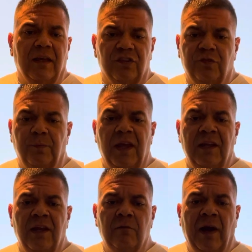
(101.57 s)

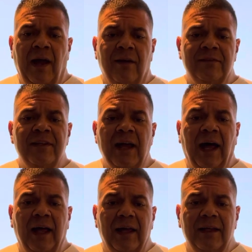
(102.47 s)
spinning round the
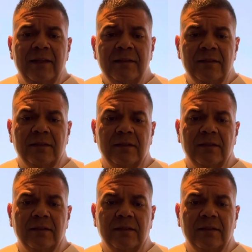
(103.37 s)
night.